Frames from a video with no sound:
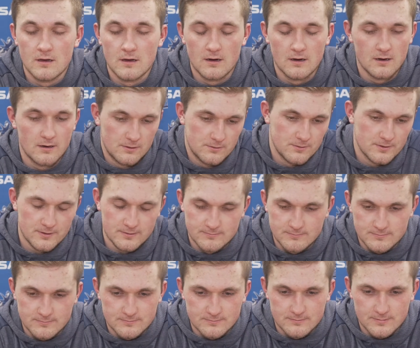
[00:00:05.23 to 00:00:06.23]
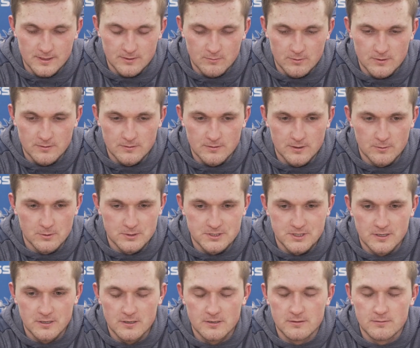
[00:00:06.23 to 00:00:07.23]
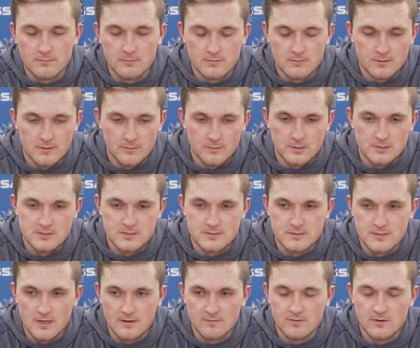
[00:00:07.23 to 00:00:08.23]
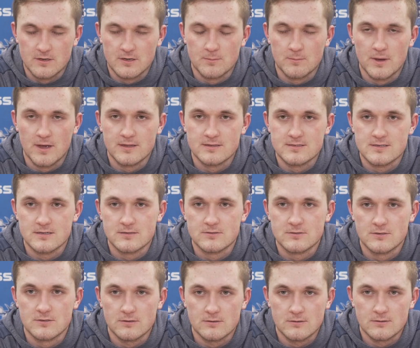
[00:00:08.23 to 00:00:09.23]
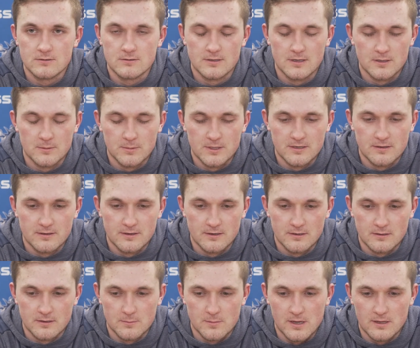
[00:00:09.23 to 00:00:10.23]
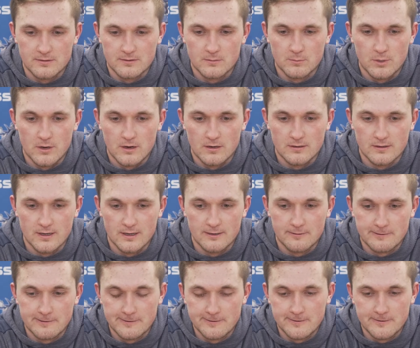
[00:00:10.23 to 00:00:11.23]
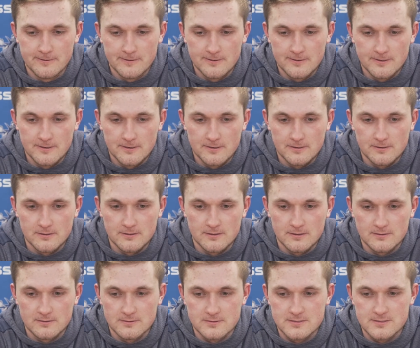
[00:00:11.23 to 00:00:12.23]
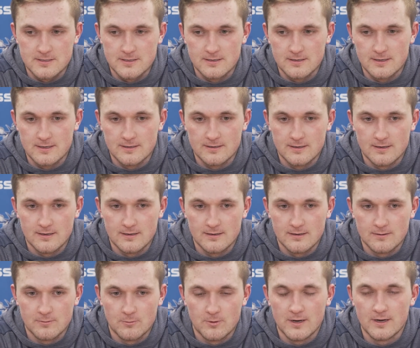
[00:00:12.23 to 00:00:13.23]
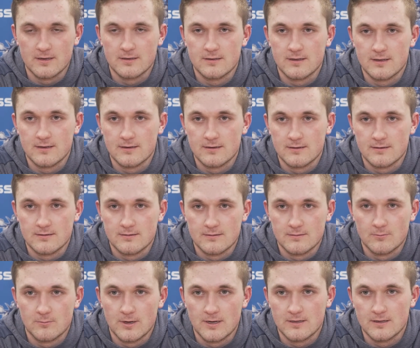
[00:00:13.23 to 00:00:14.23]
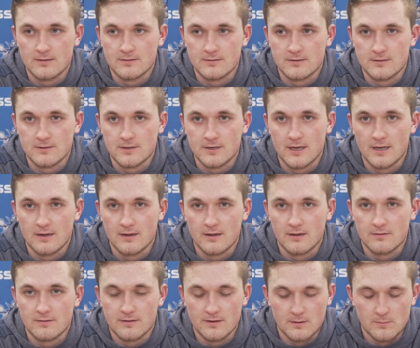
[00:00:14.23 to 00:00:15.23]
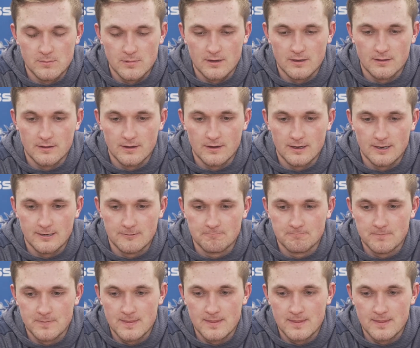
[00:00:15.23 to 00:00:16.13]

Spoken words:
It was good. It was tough on the mindset too, a little bit on the mental part that you need to sit and wait until you get healthy. But